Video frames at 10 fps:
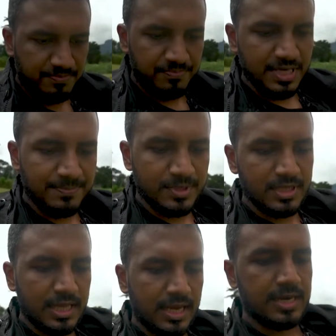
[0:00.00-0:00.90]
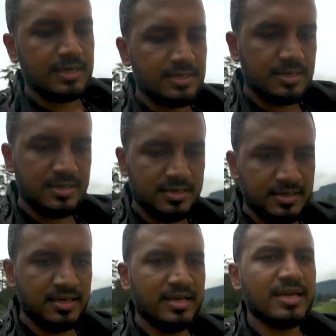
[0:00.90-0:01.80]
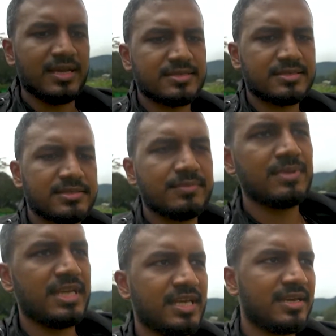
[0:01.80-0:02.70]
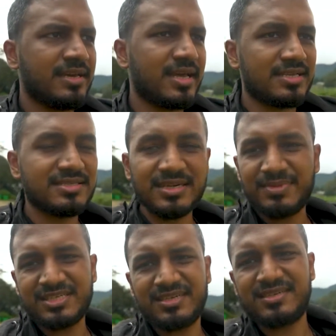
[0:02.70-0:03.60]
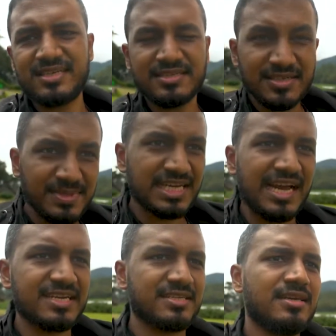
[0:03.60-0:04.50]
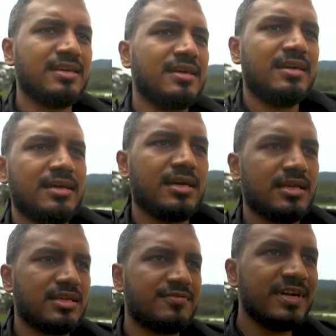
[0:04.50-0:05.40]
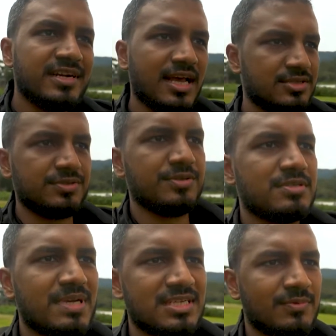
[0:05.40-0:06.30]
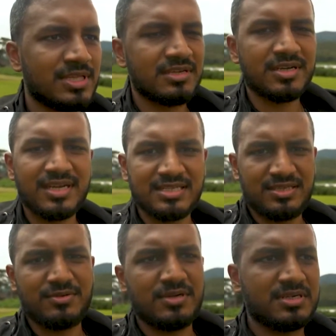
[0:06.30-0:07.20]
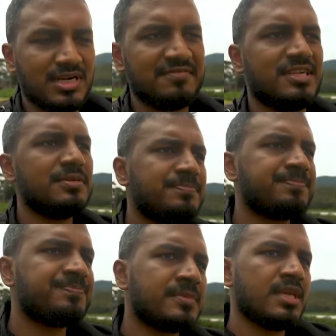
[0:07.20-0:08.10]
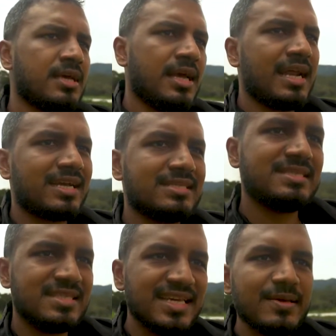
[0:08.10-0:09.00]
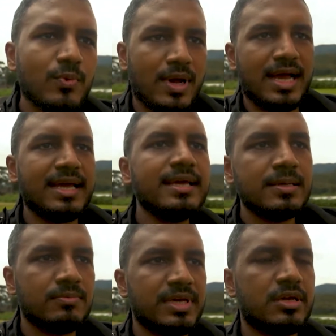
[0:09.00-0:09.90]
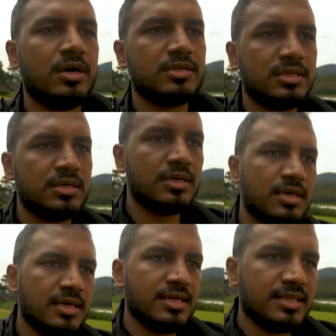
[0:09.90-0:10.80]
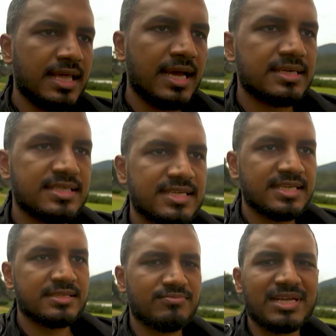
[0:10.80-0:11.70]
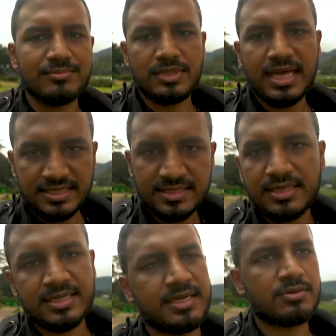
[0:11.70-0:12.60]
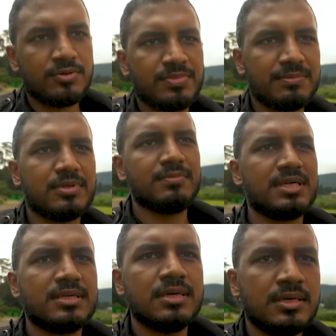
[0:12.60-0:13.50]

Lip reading: people are extremely generous, extremely kind. They're very nice to you, especially when they realize that you're a traveler. And I can see why, because that is like naturally they are good people, but